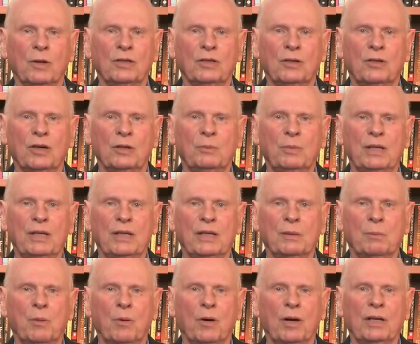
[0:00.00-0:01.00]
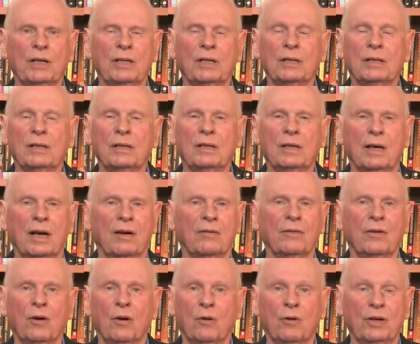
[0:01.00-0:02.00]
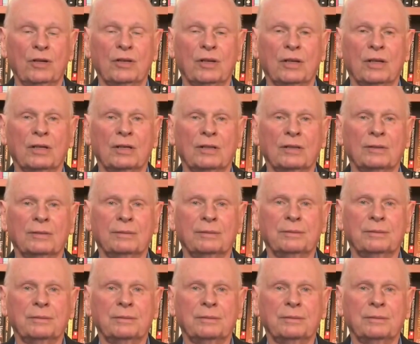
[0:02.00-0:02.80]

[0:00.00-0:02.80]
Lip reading: which could be the point of no return.